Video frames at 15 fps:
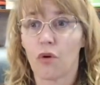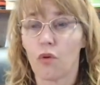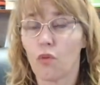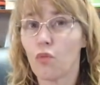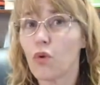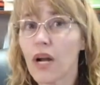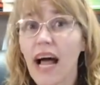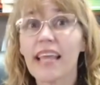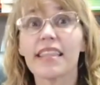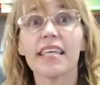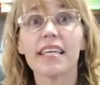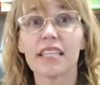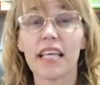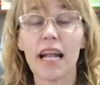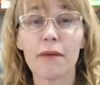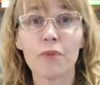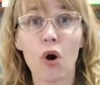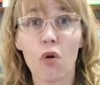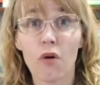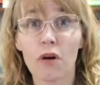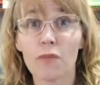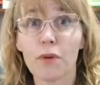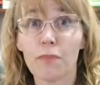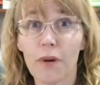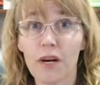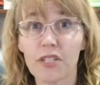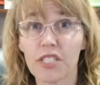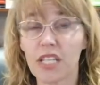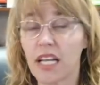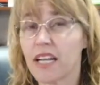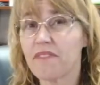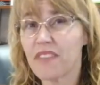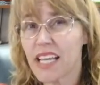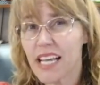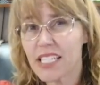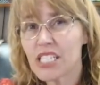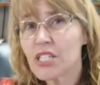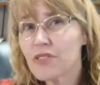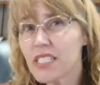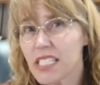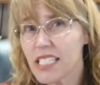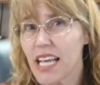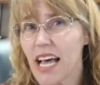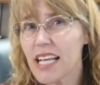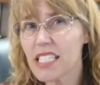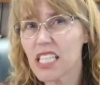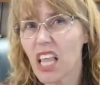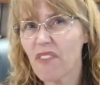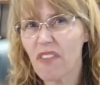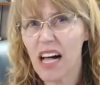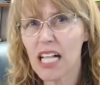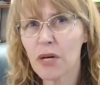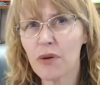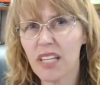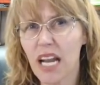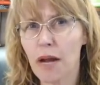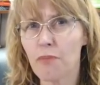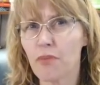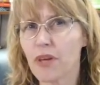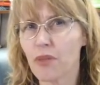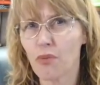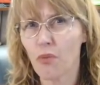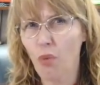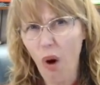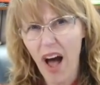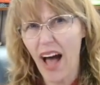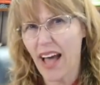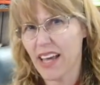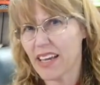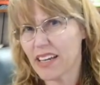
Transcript: would I think that I'm a horrible person? If the answer is yes, then follow it up with why.